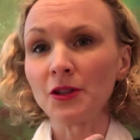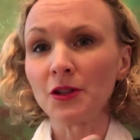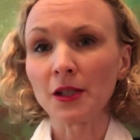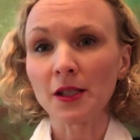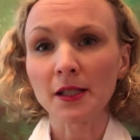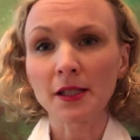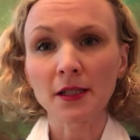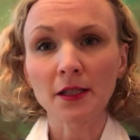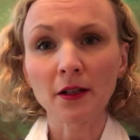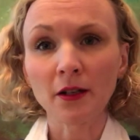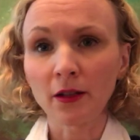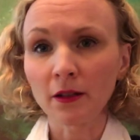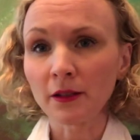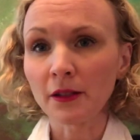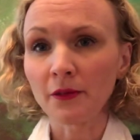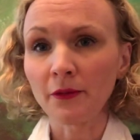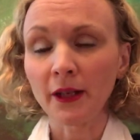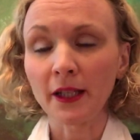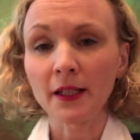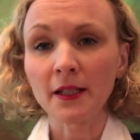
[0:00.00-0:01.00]
just
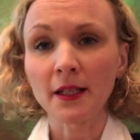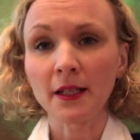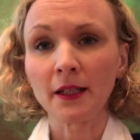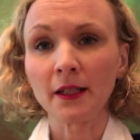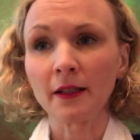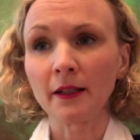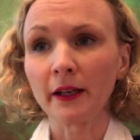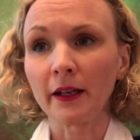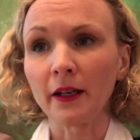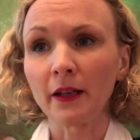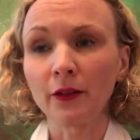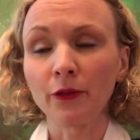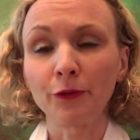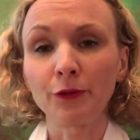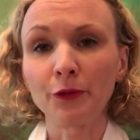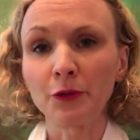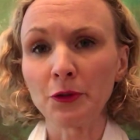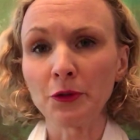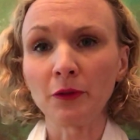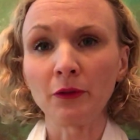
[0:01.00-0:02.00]
cultivating like
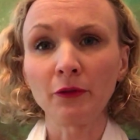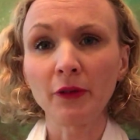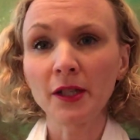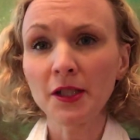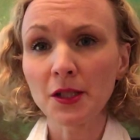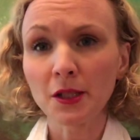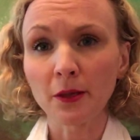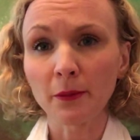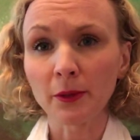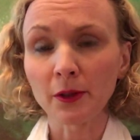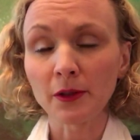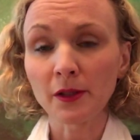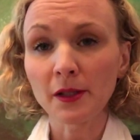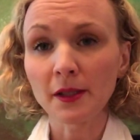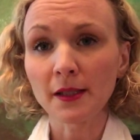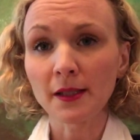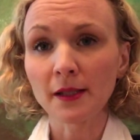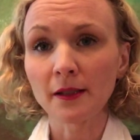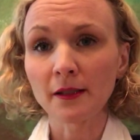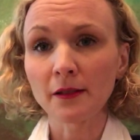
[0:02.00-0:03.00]
fruit and
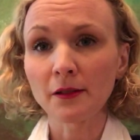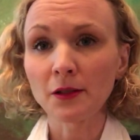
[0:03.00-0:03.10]
vegetables.